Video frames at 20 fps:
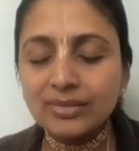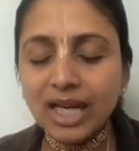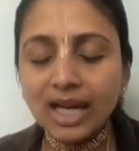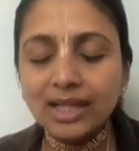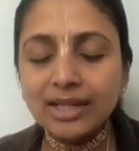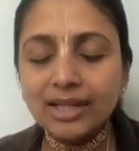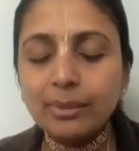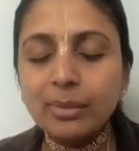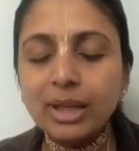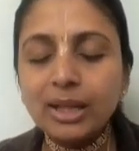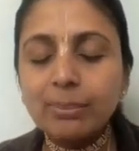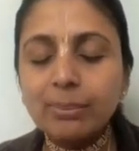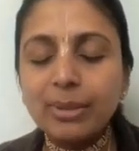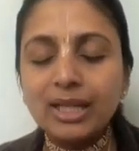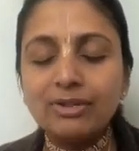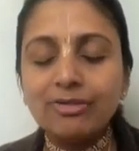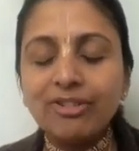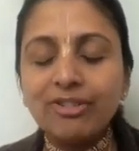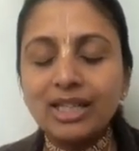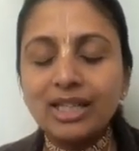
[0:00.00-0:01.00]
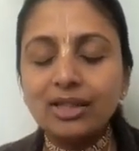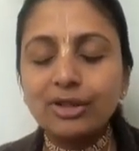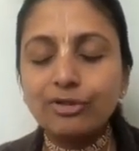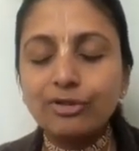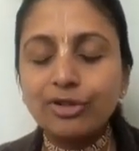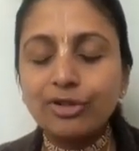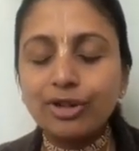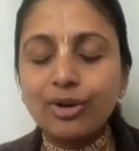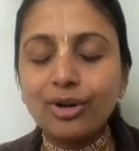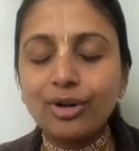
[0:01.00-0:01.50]
ultimate benefactor
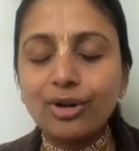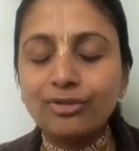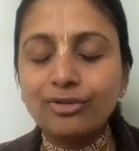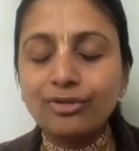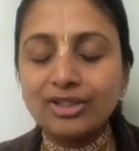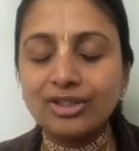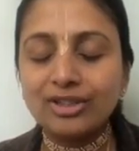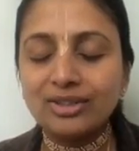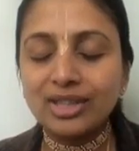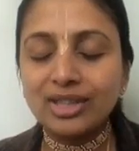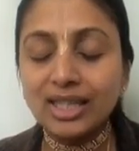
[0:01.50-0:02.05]
for all of us.